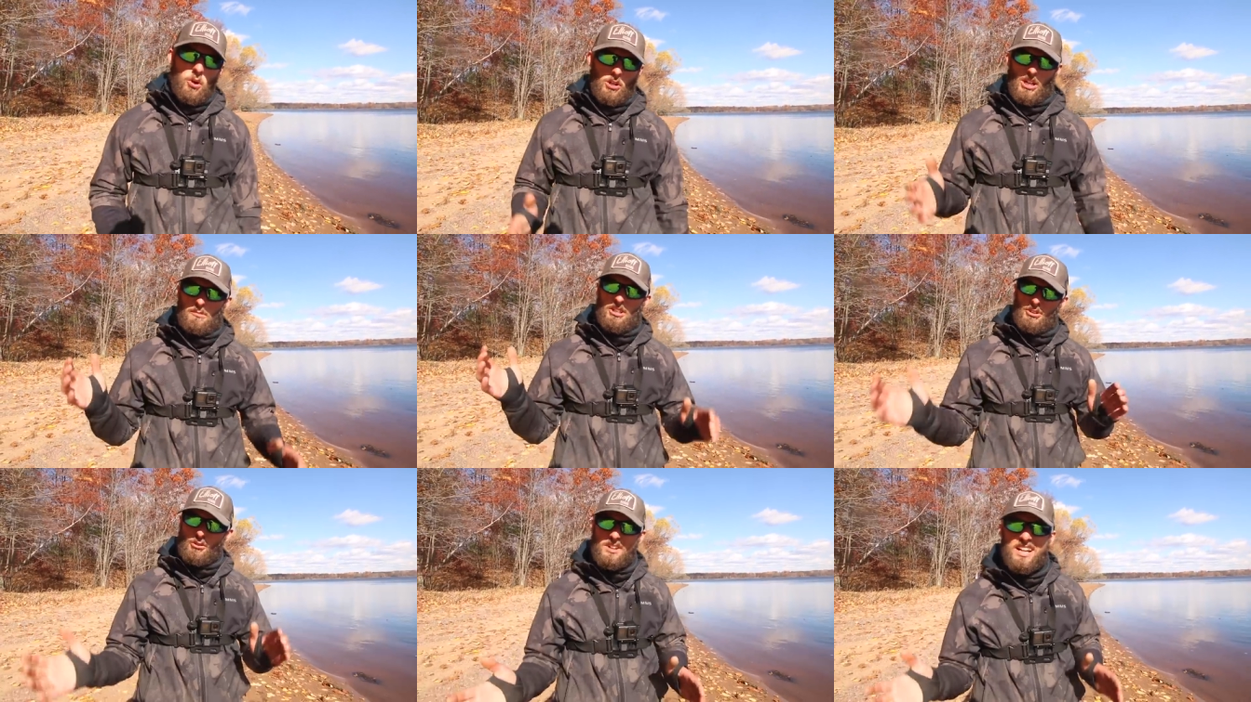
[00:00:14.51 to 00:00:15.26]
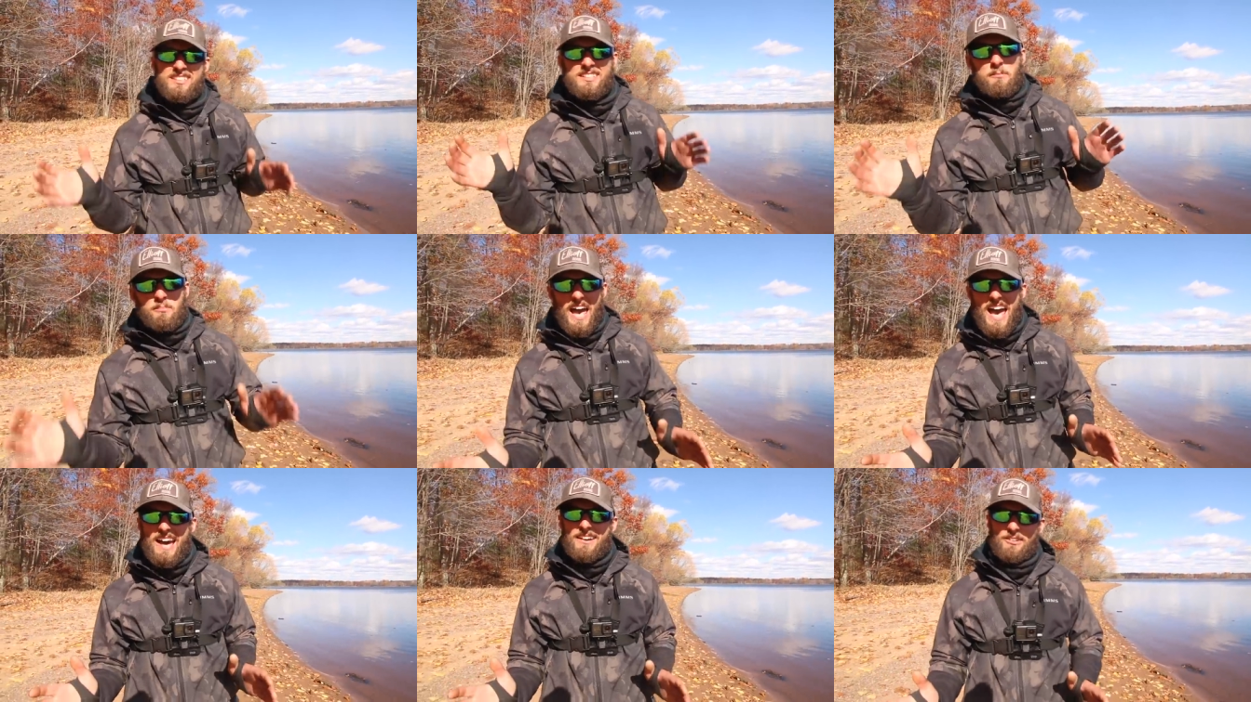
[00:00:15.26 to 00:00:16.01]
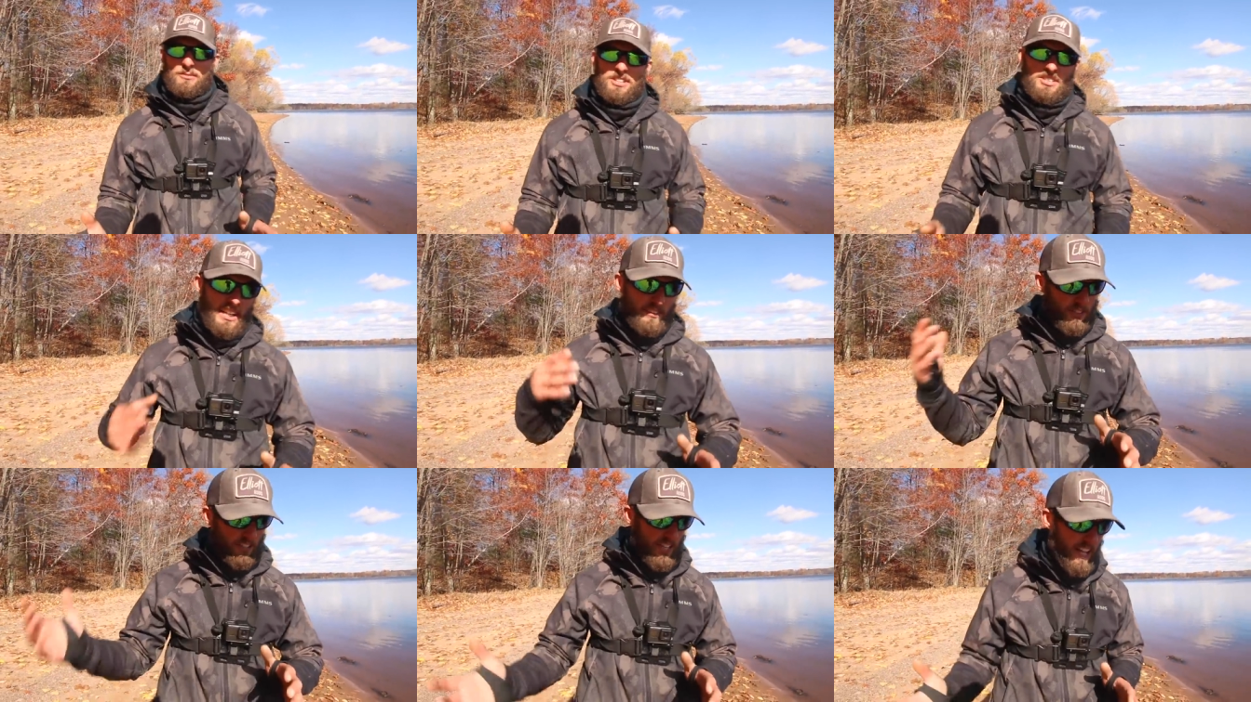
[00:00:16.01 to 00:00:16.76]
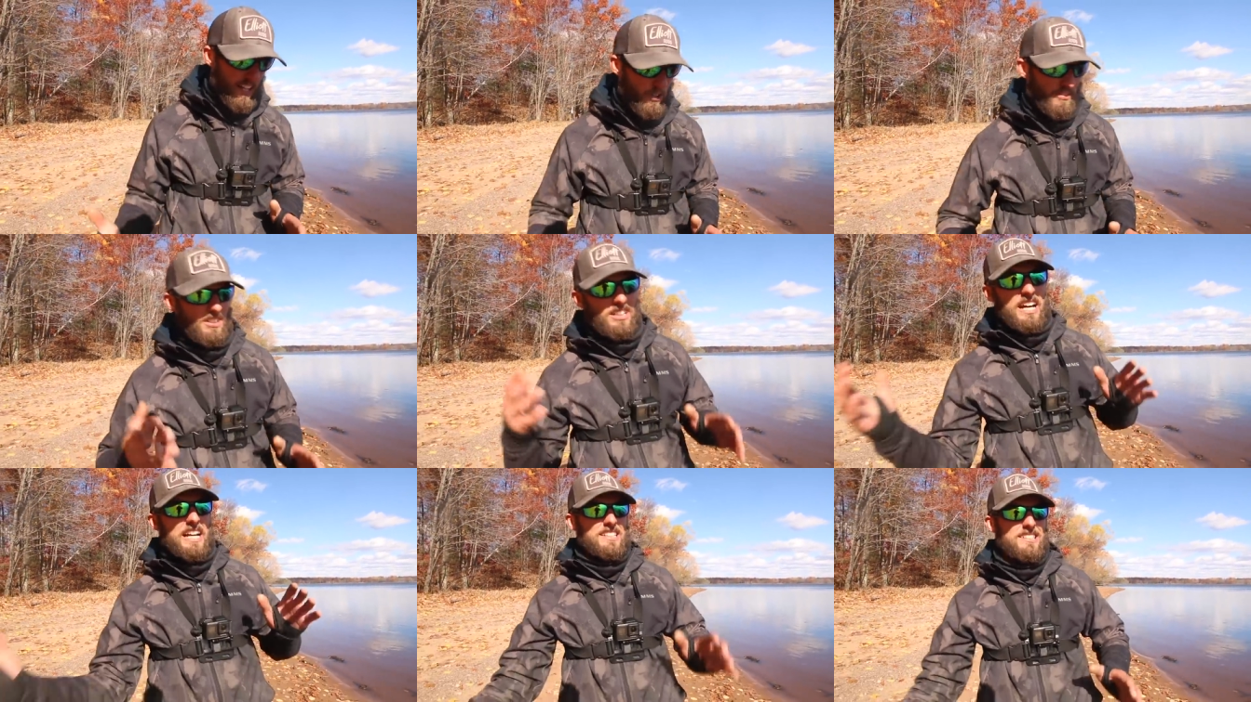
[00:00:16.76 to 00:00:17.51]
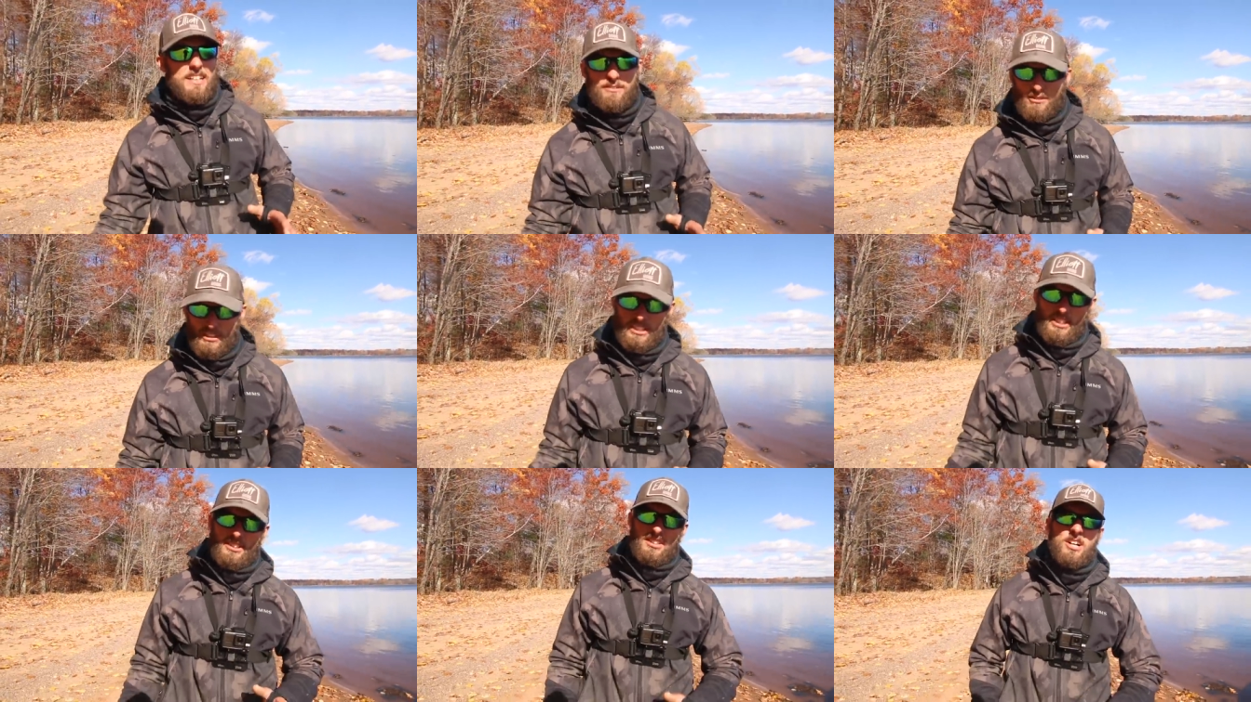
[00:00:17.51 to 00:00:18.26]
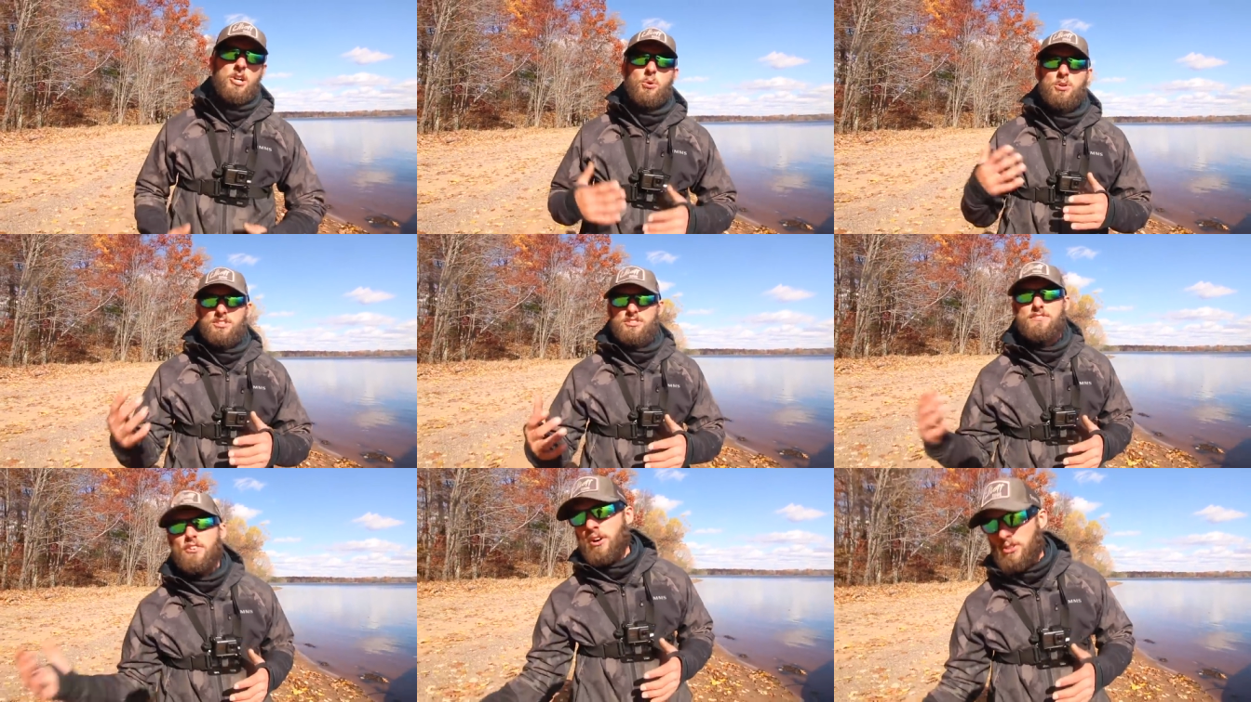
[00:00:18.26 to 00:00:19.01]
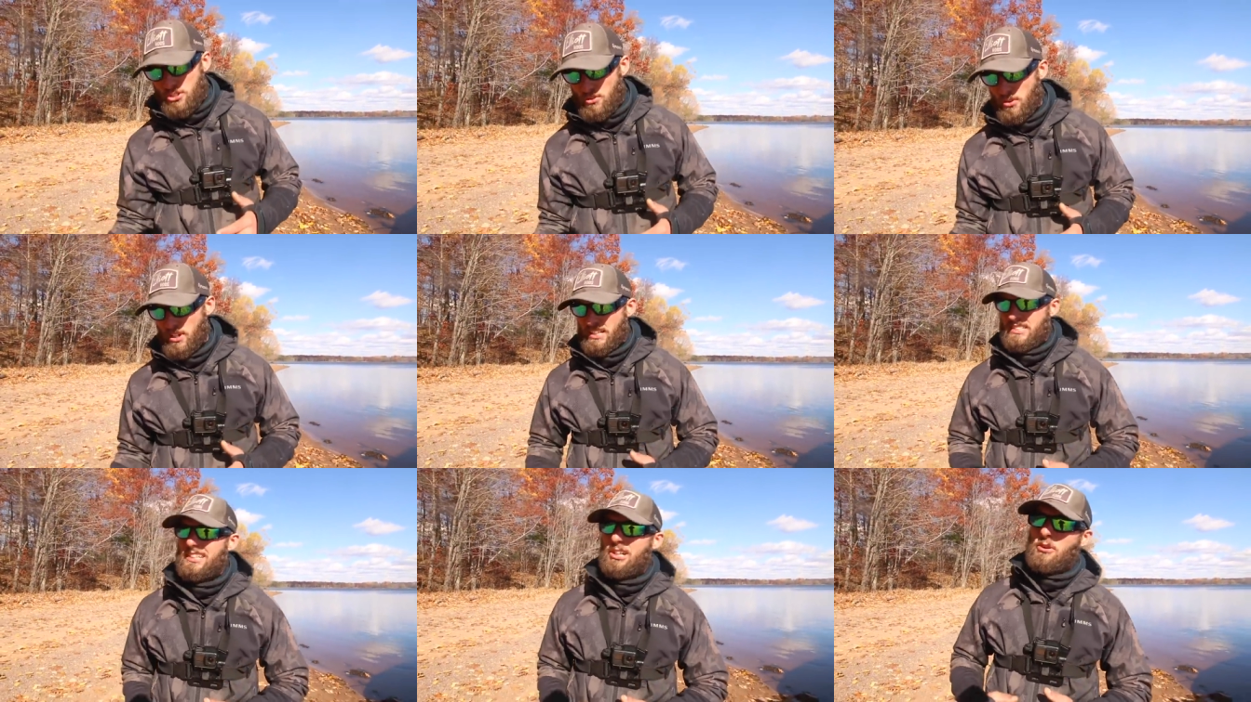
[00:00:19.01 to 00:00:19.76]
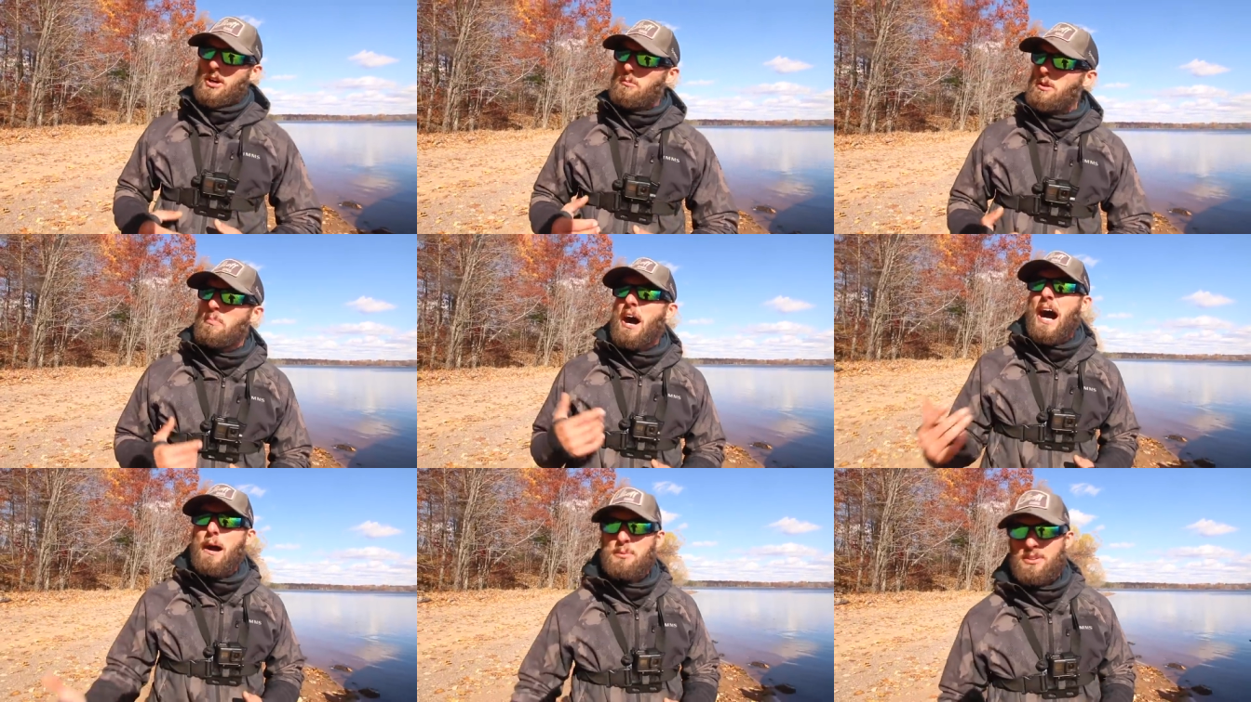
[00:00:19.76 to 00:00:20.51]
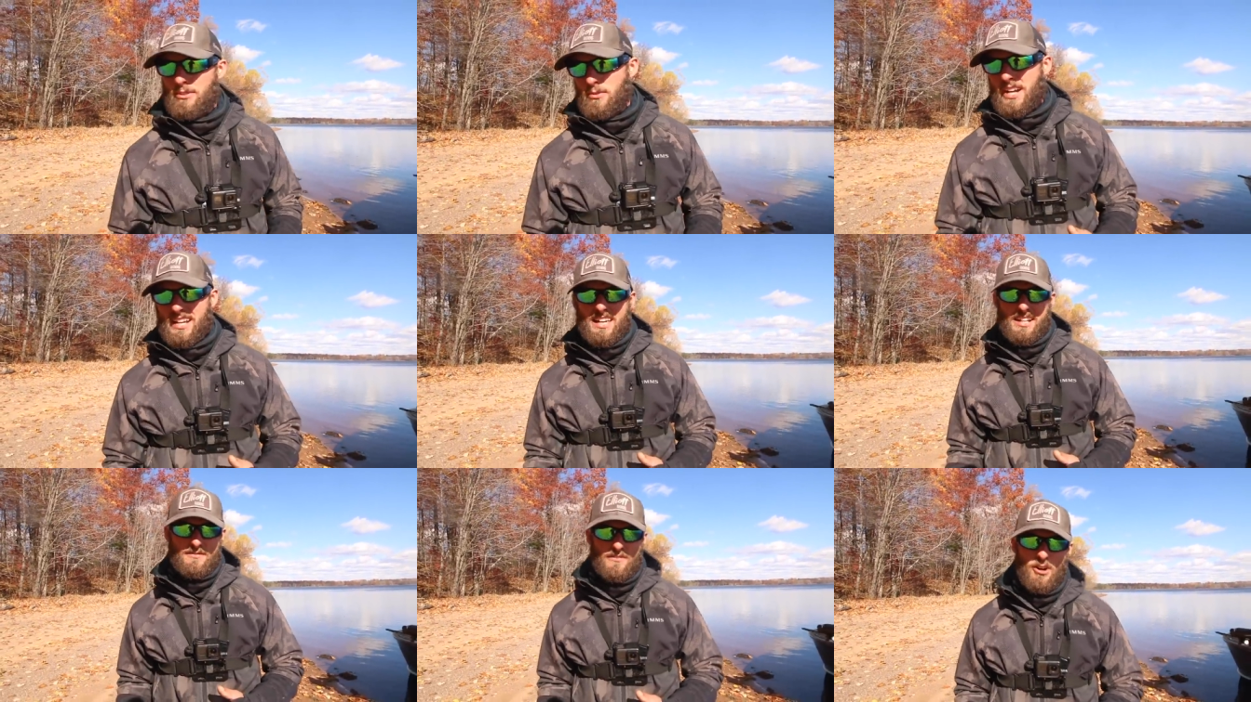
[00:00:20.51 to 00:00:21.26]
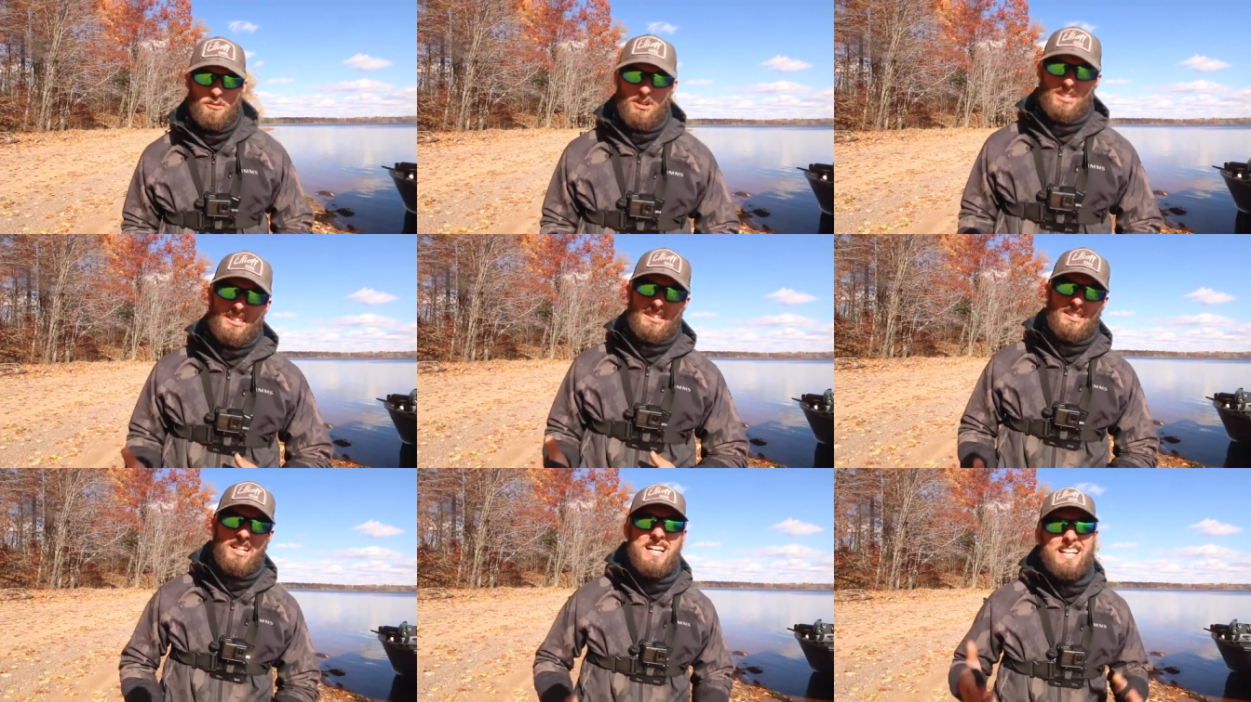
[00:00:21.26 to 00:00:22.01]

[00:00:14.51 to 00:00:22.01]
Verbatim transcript: We're gonna be utilizing a pattern which I have created over the last several years, which is fall trolling. It's an incredibly popular way to catch fall muskies,